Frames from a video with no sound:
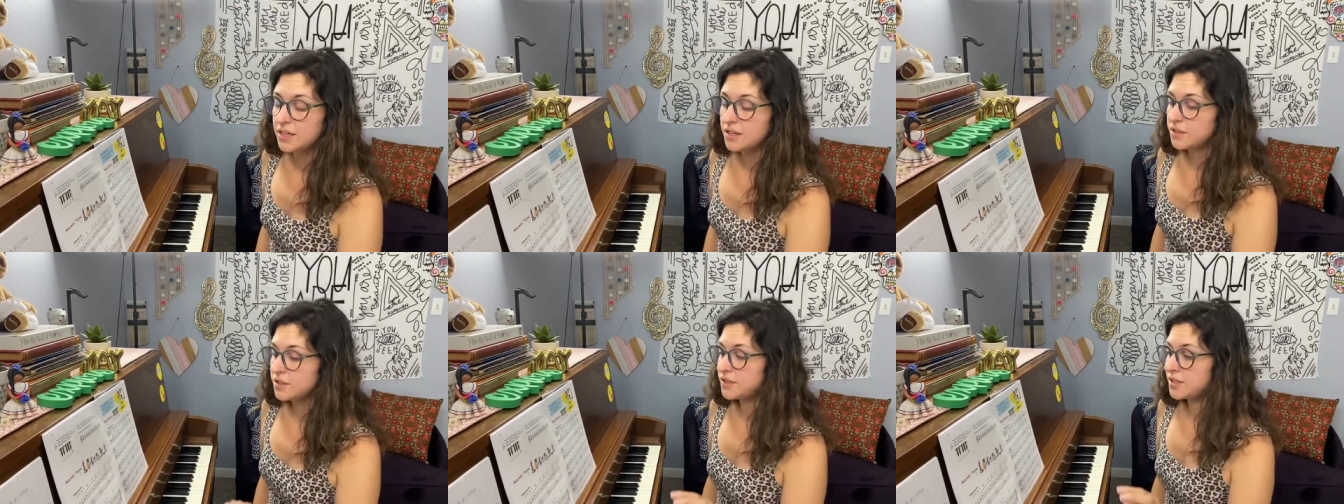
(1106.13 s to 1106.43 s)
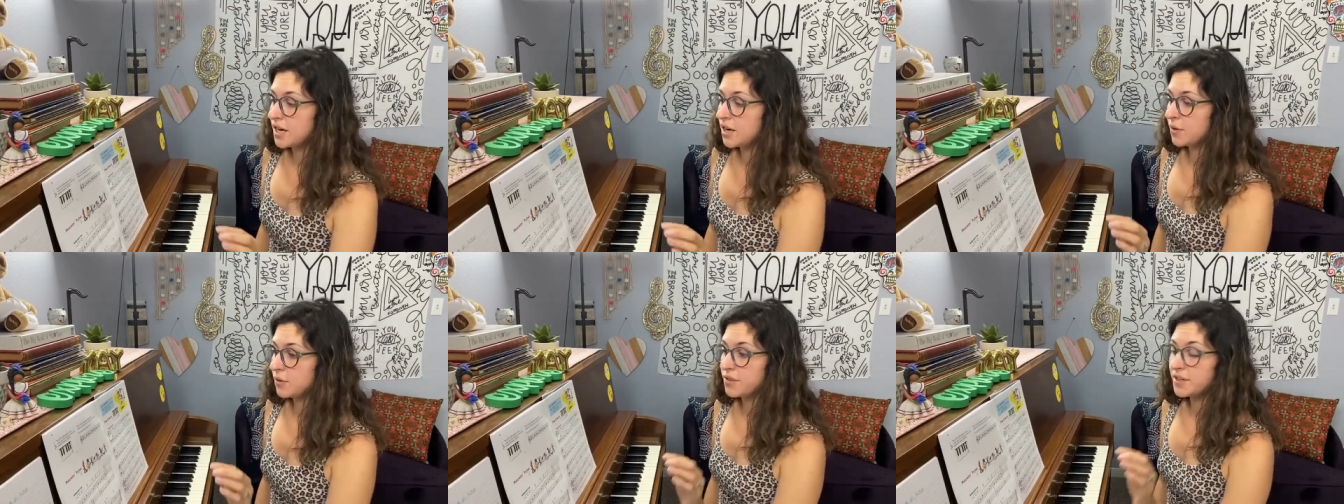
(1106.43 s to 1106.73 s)

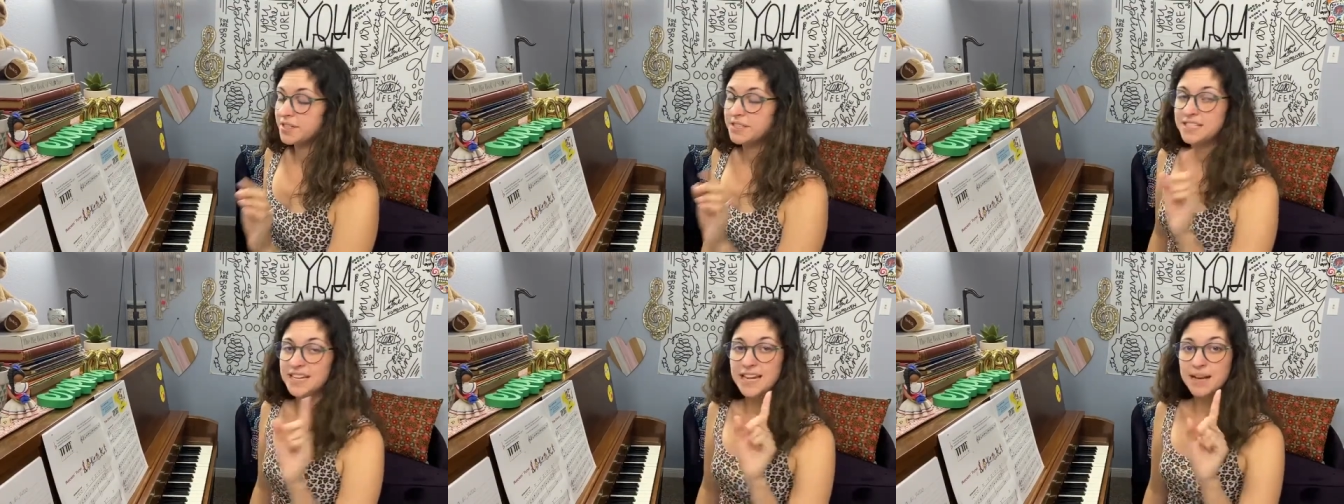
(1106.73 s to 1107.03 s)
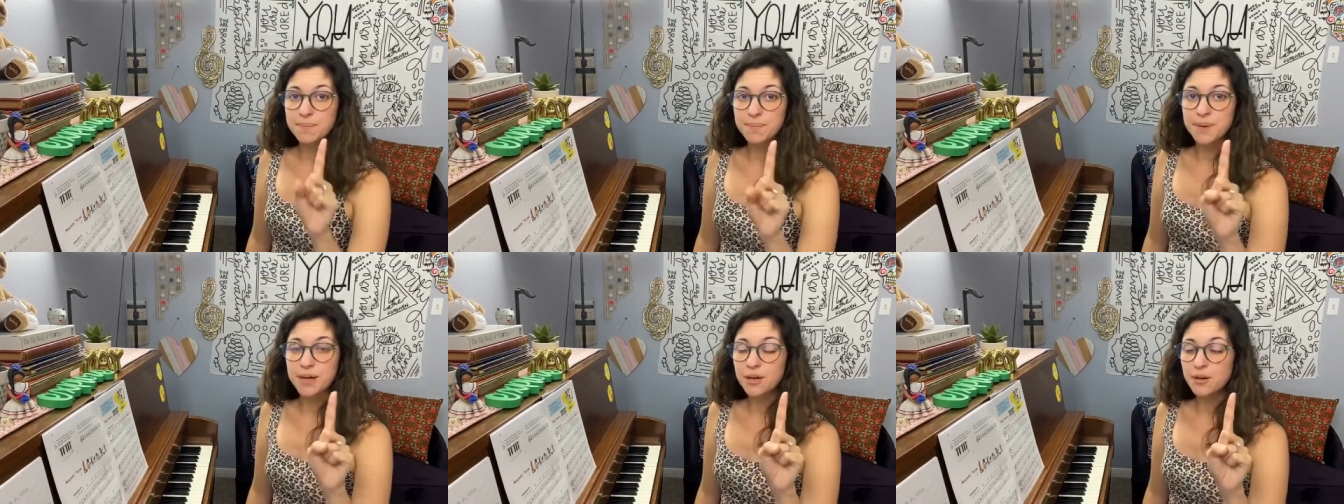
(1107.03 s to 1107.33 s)
So the
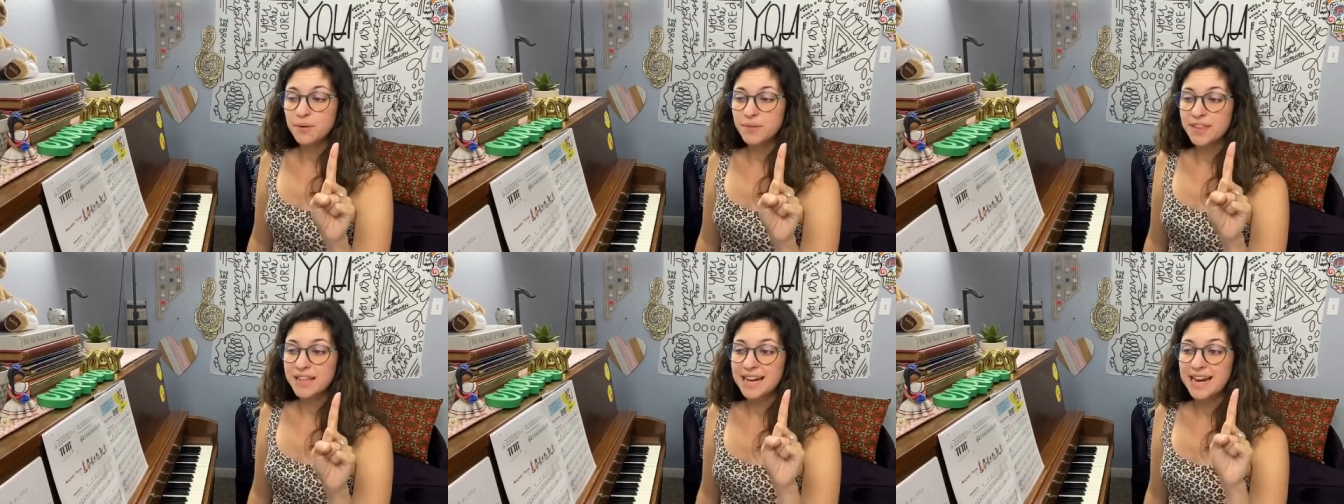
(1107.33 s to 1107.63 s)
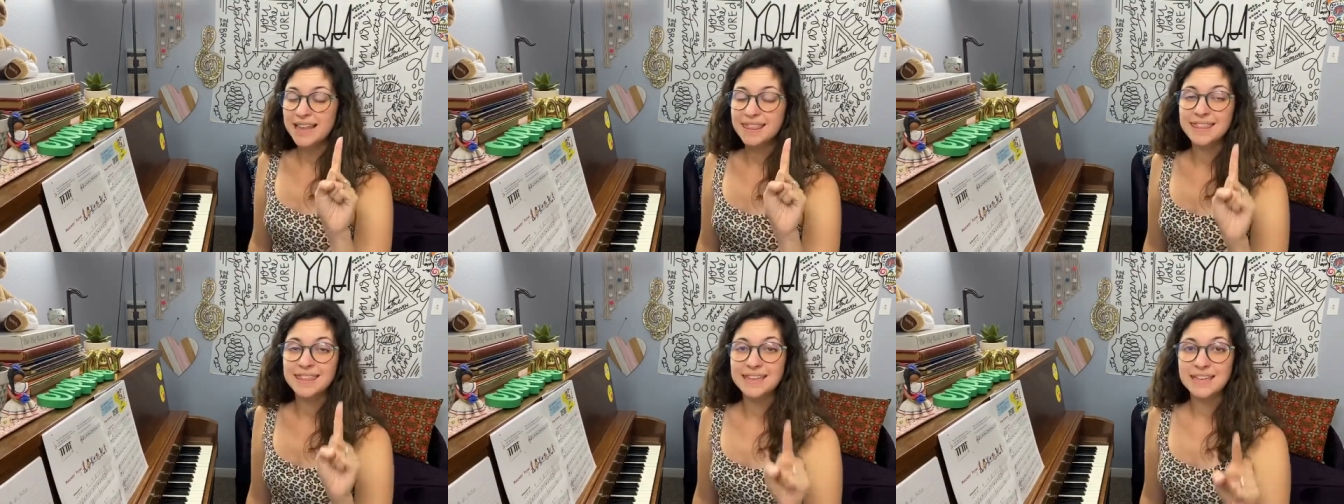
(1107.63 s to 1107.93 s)
tempo that
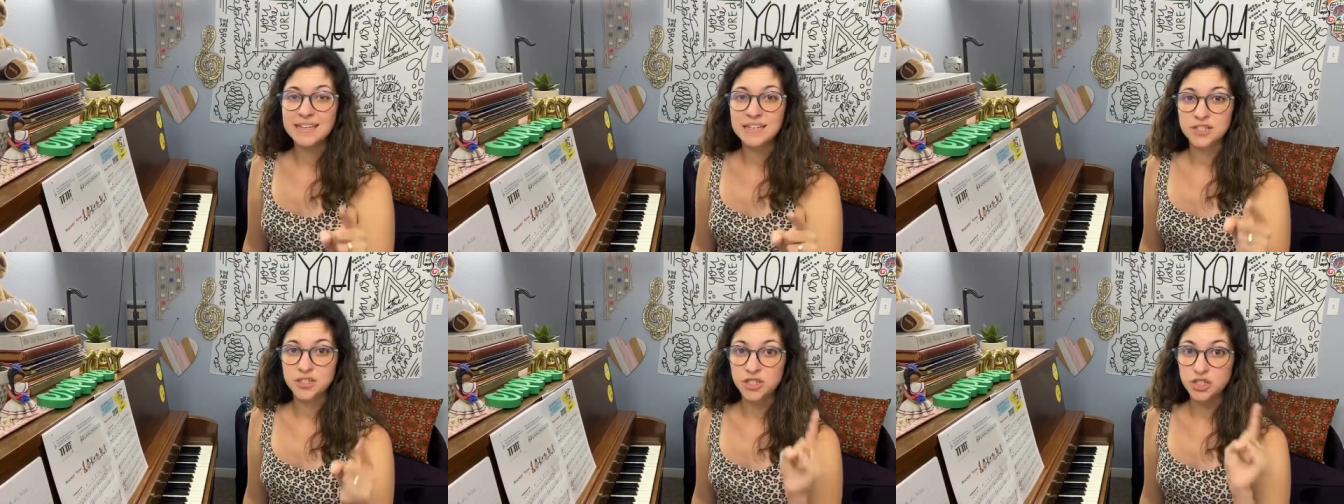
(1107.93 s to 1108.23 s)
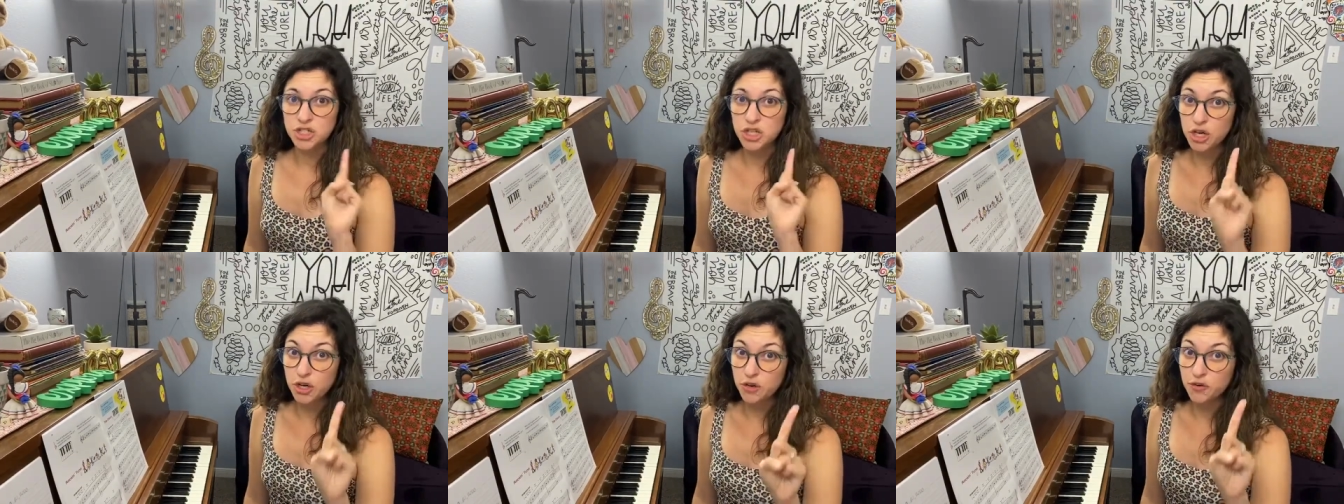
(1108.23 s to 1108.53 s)
I think is
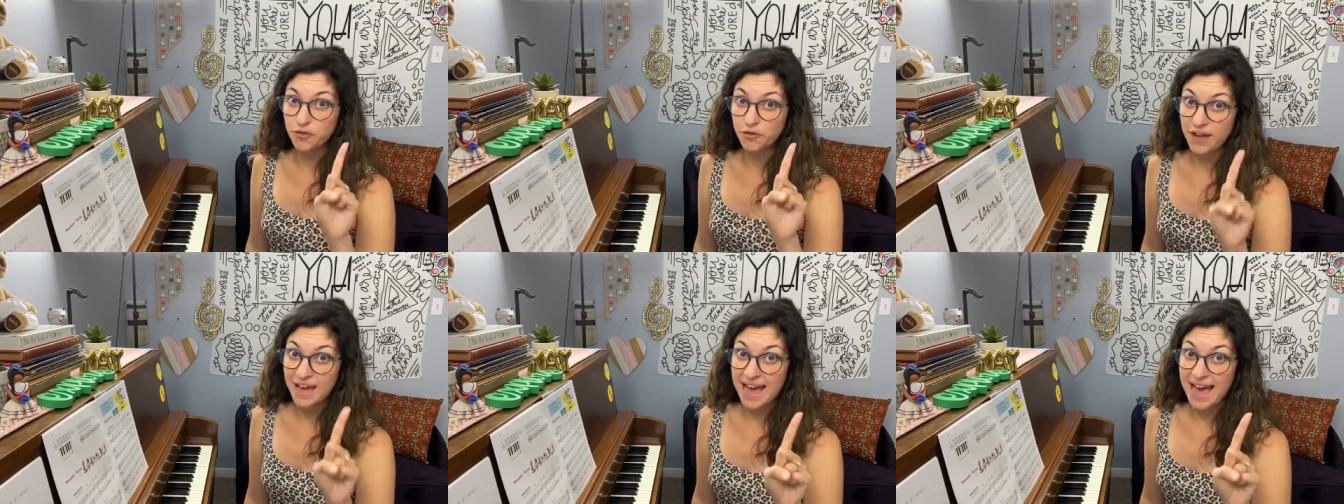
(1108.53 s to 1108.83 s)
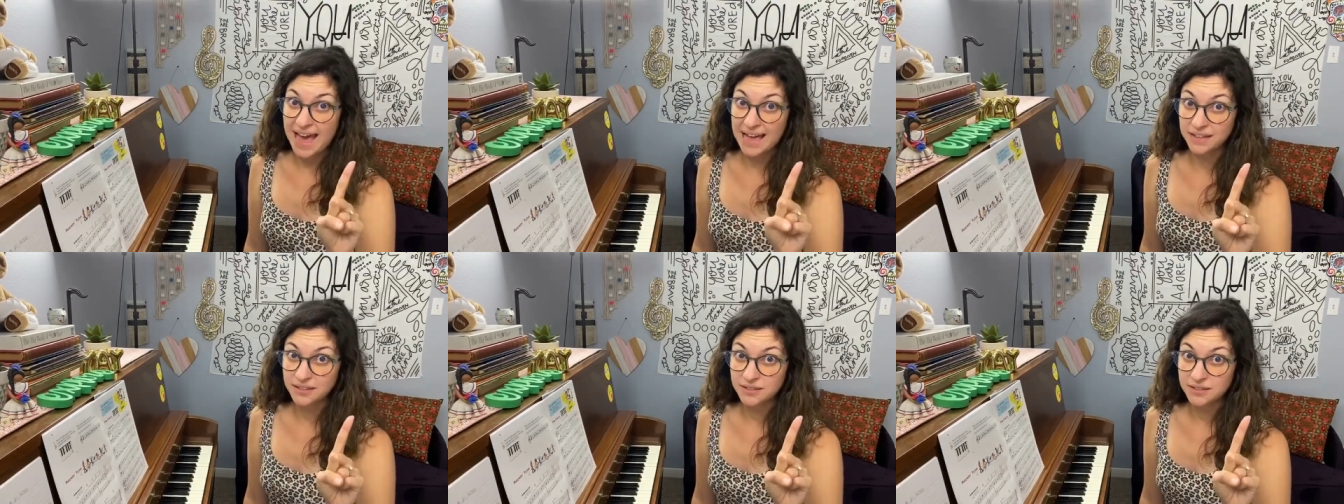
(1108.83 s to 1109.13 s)
too
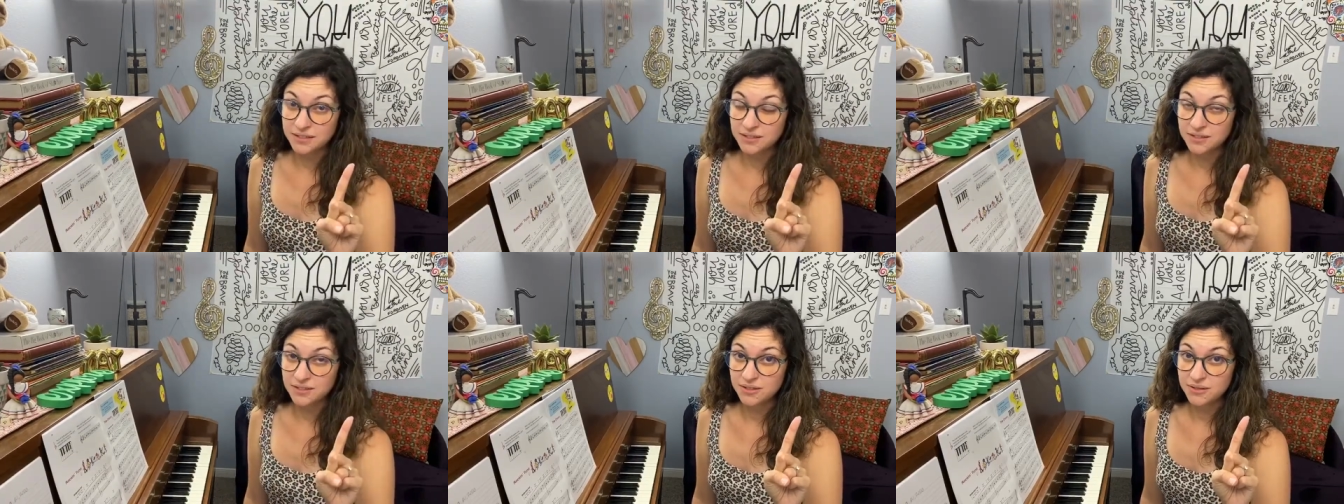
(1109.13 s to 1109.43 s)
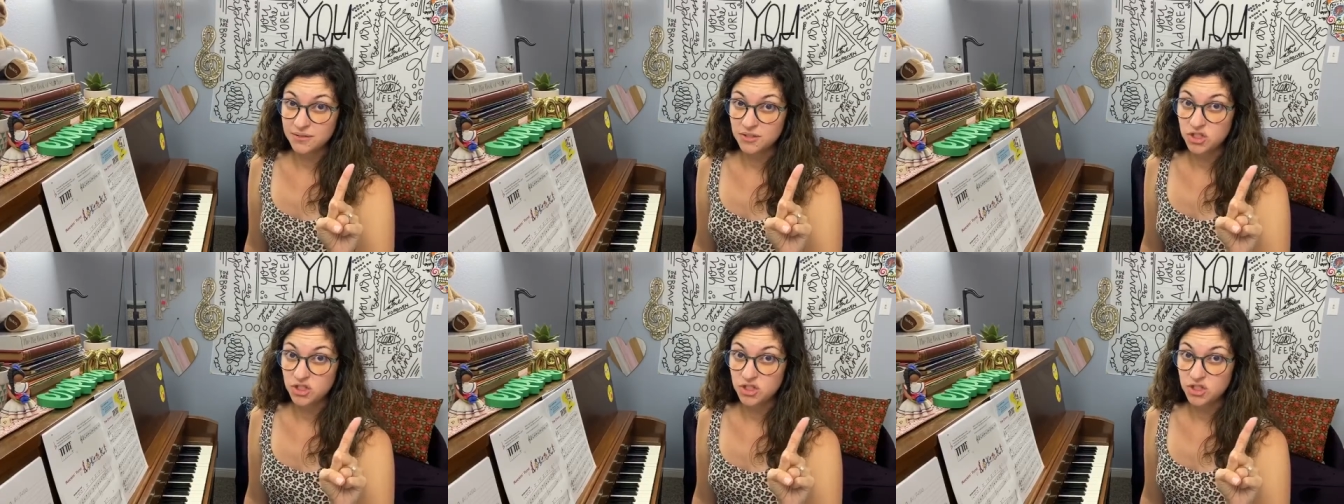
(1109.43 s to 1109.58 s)
fast,